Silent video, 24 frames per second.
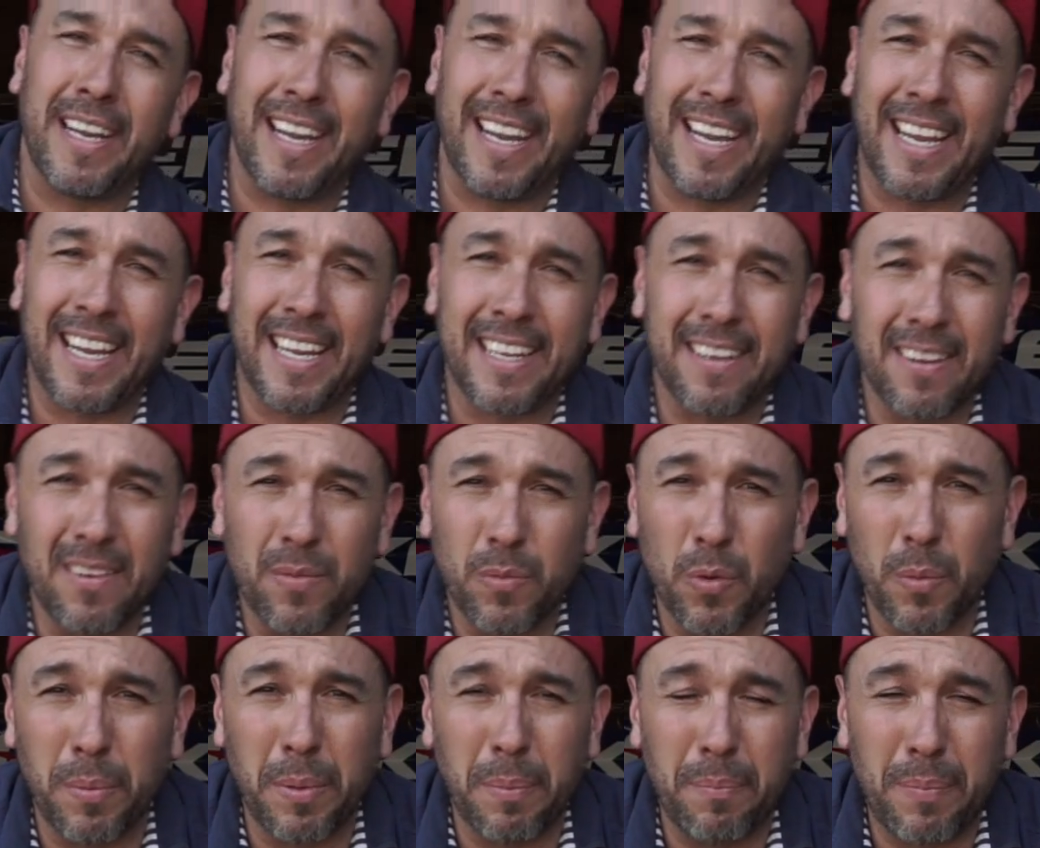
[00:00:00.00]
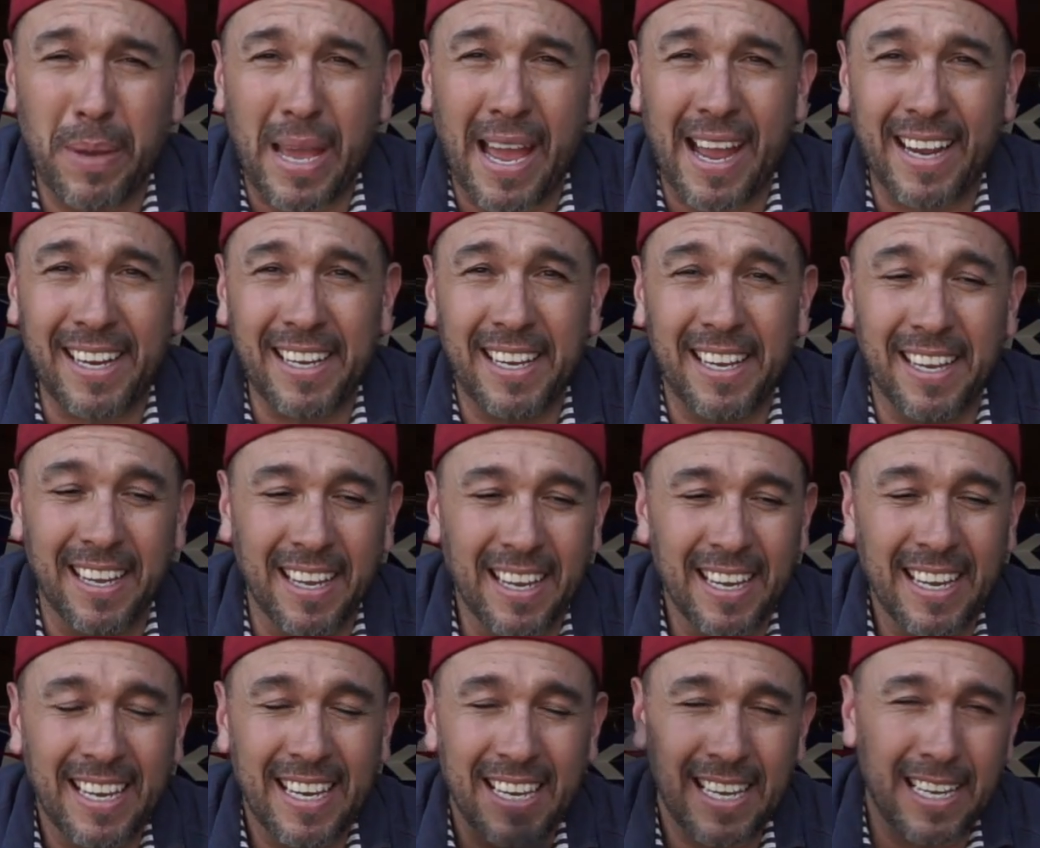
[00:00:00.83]
and we'll be back
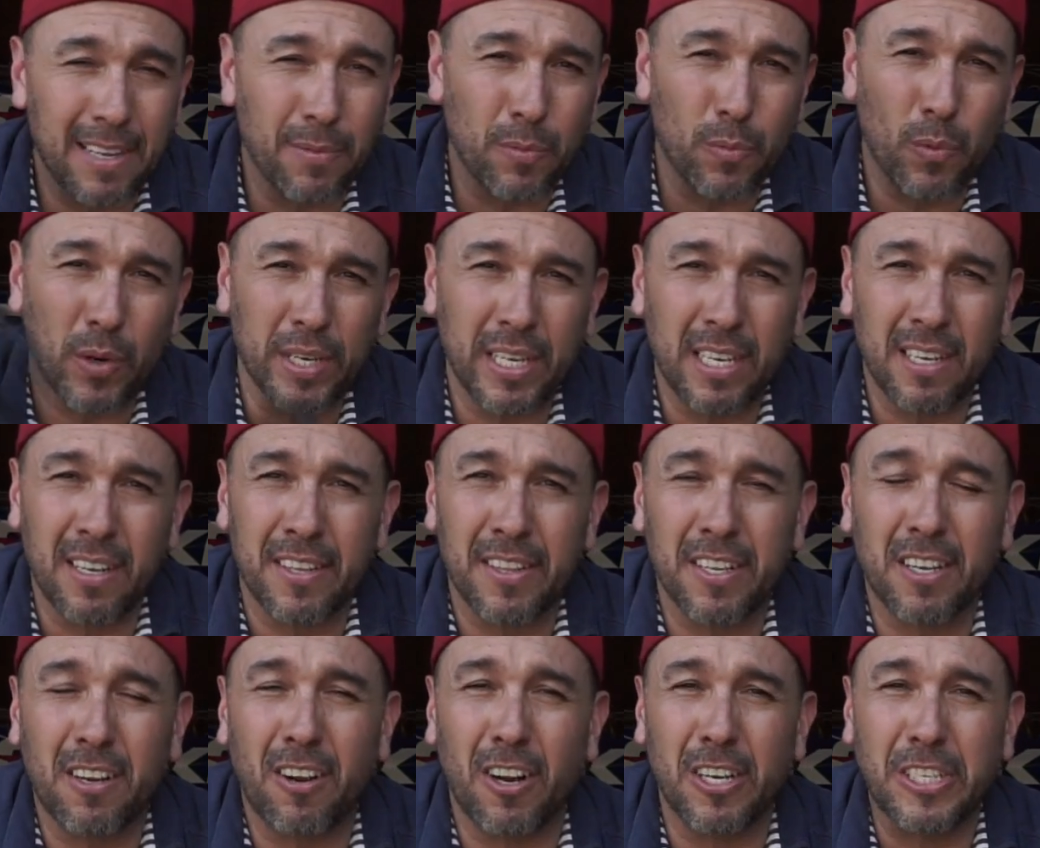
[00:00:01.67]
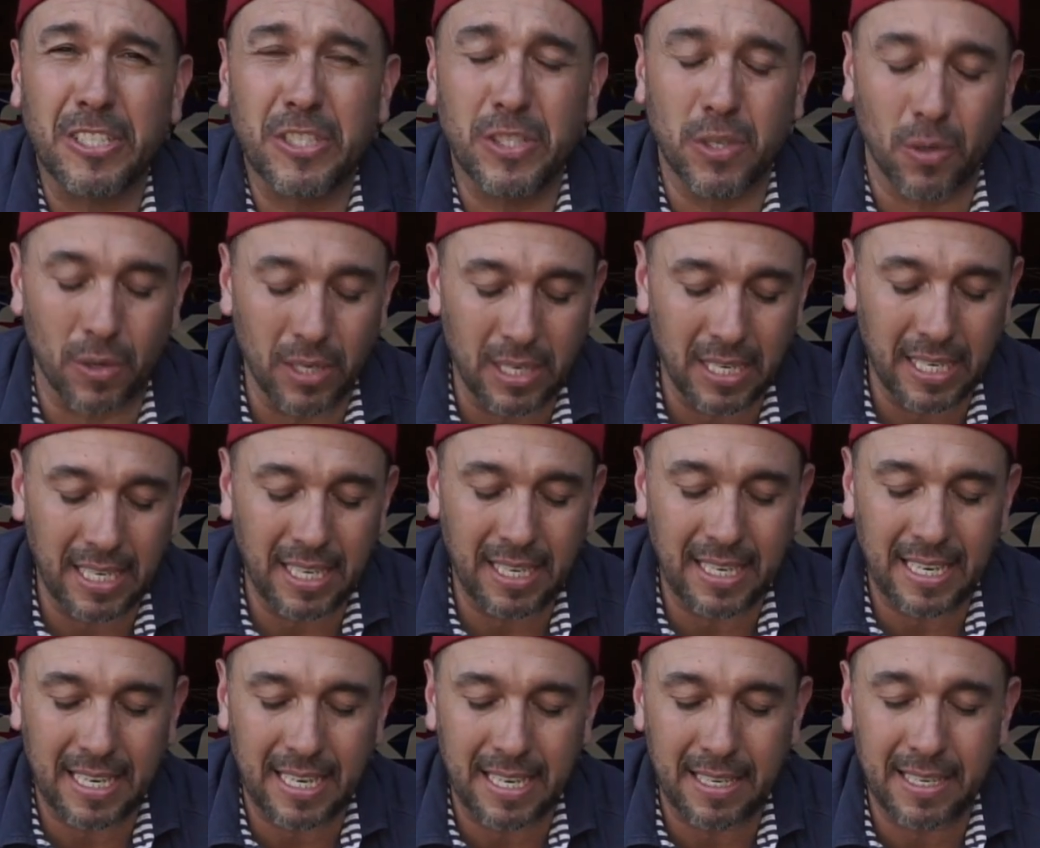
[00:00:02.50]
and working on the car shortly.
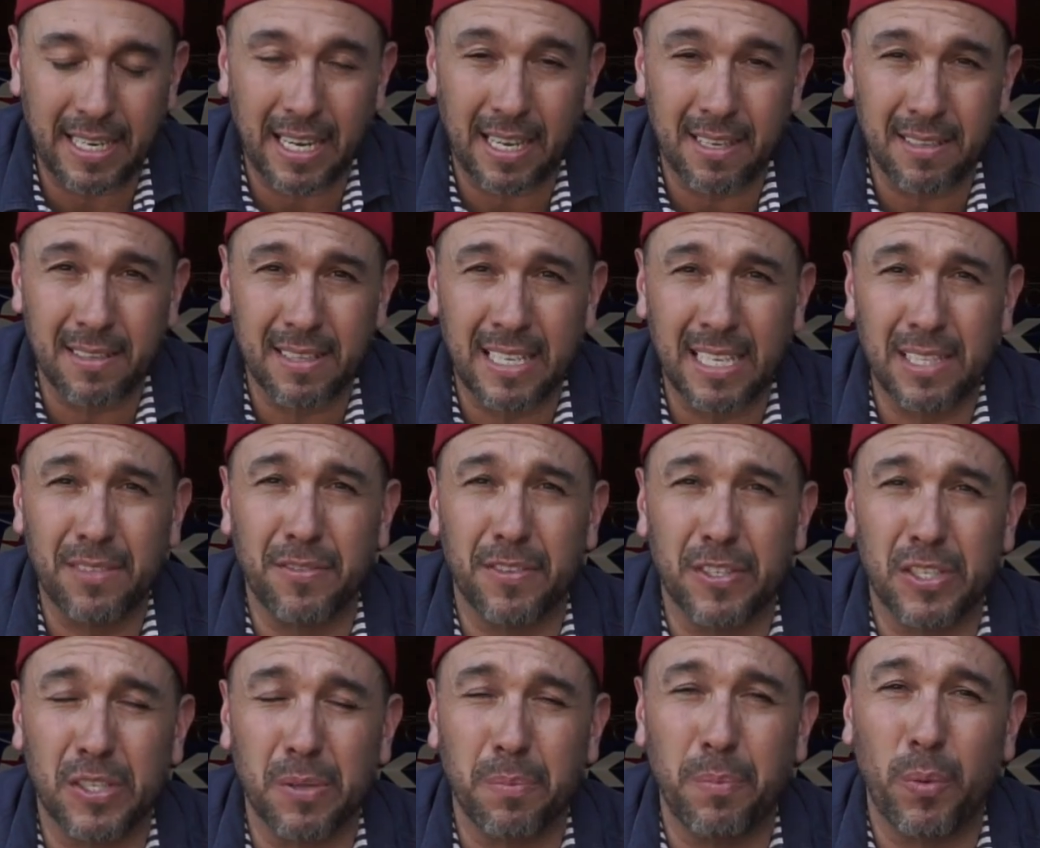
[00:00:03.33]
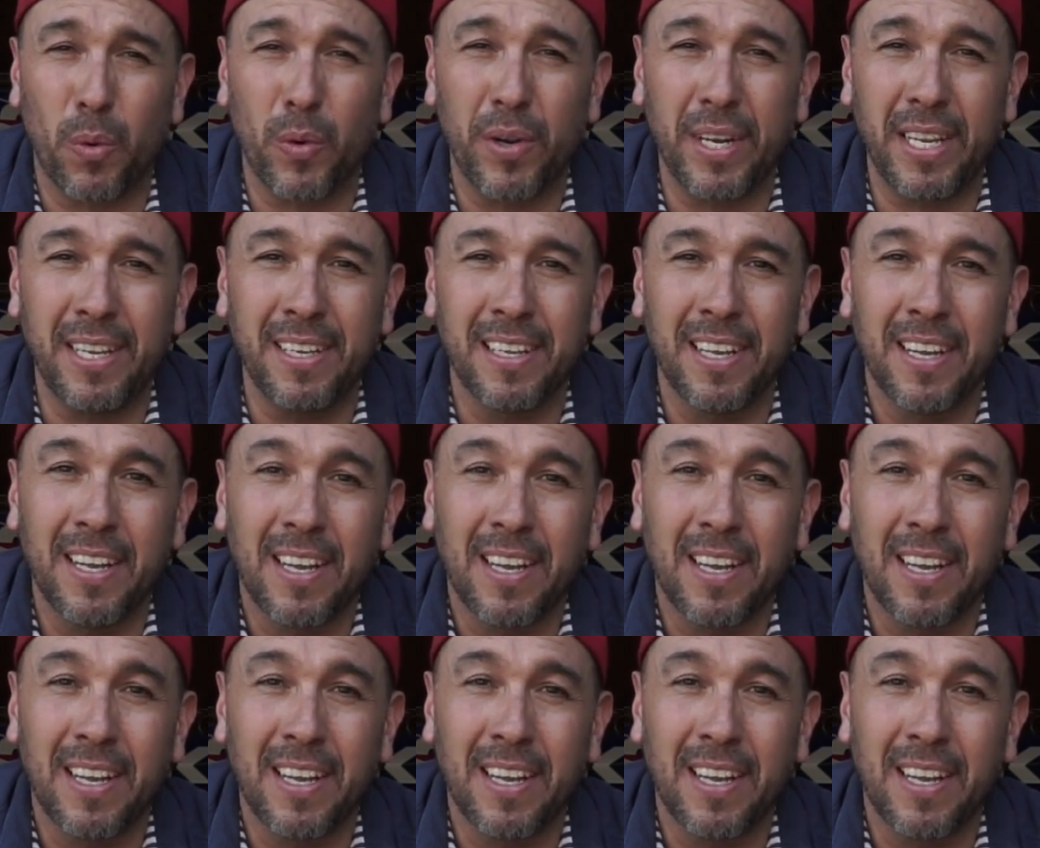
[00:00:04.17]
And yeah, thanks for supporting.